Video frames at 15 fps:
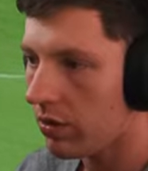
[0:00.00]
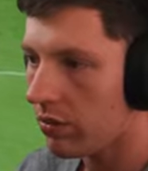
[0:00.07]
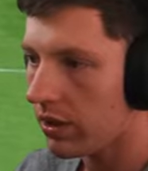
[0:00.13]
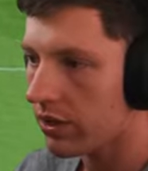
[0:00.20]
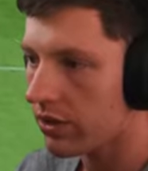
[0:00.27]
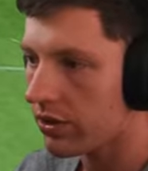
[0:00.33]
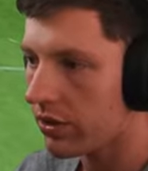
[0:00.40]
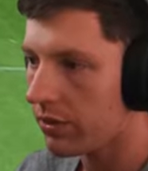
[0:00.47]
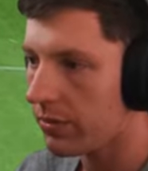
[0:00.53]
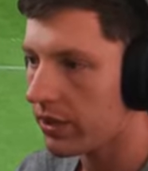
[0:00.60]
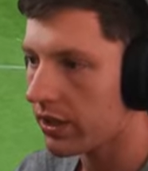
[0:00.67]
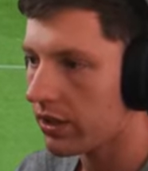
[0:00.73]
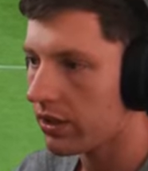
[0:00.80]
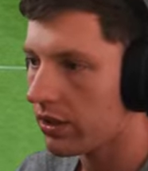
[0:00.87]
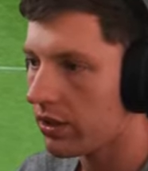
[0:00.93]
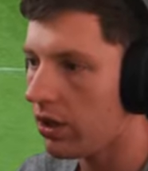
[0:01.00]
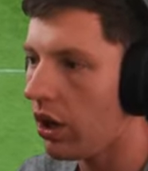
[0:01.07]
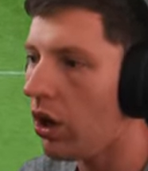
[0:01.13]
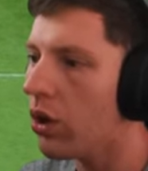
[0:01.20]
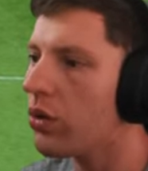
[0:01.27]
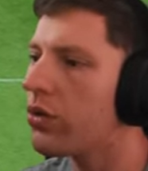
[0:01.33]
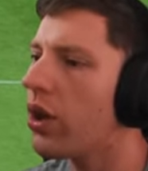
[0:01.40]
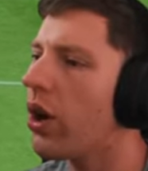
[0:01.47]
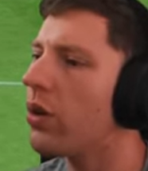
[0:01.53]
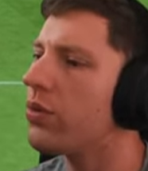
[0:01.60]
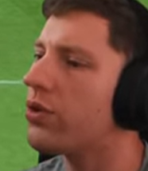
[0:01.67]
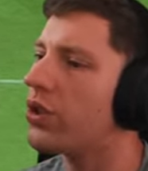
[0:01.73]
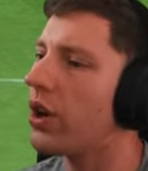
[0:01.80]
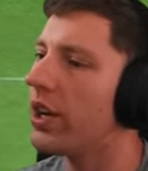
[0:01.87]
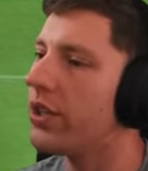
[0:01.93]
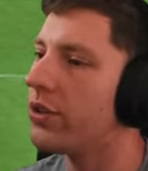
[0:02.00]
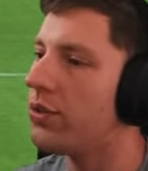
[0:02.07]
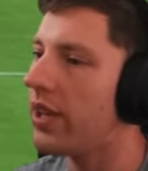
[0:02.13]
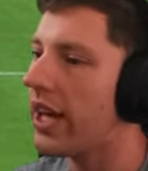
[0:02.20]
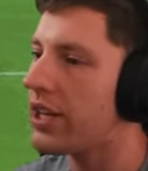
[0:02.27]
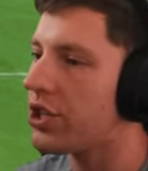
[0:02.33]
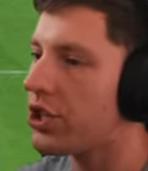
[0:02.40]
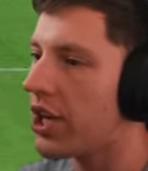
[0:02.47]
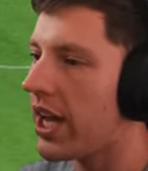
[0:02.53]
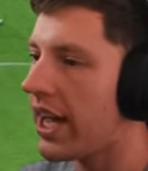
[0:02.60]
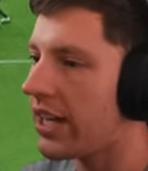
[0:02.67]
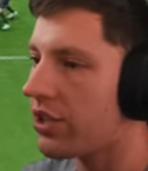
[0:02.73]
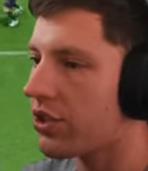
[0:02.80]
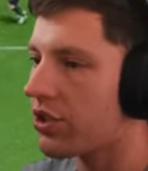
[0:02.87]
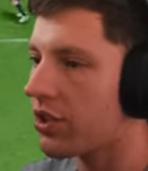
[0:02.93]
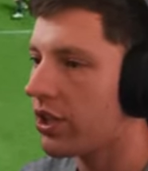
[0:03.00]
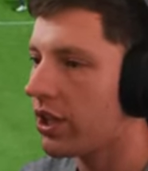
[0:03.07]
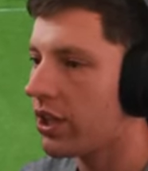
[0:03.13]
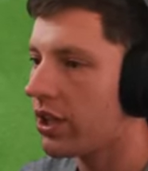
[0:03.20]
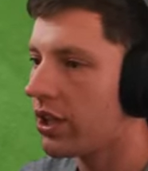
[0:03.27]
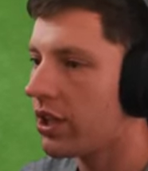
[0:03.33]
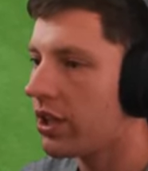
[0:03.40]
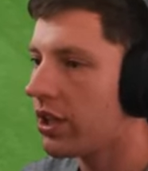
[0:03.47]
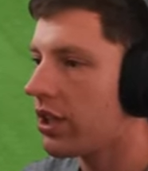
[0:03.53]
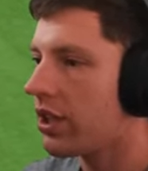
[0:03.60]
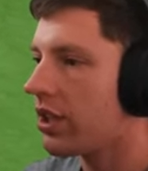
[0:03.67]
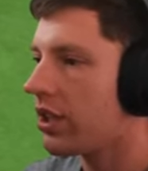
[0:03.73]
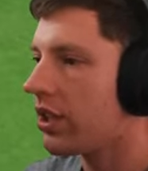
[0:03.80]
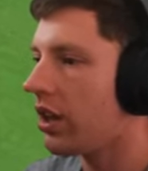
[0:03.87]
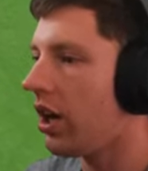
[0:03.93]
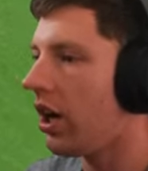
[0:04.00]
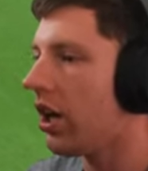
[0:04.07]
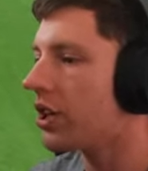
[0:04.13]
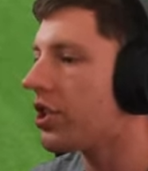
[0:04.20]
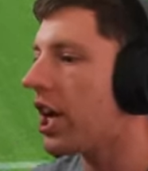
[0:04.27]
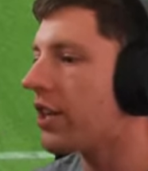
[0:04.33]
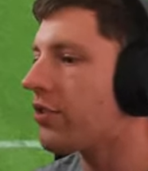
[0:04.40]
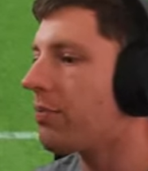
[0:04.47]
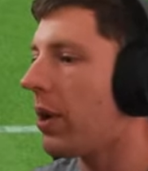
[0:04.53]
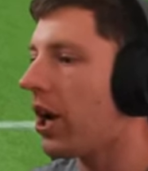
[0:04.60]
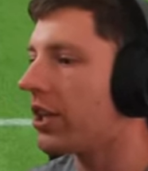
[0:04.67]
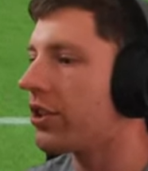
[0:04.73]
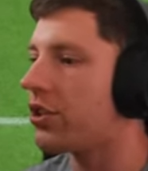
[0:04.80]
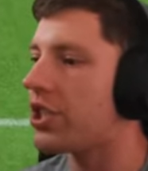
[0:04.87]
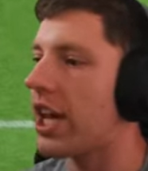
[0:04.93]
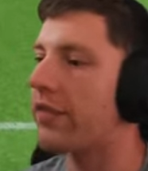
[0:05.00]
Oh, one Schlotterbeck. No, don't try and do that shit. Oh, chance for Bayern.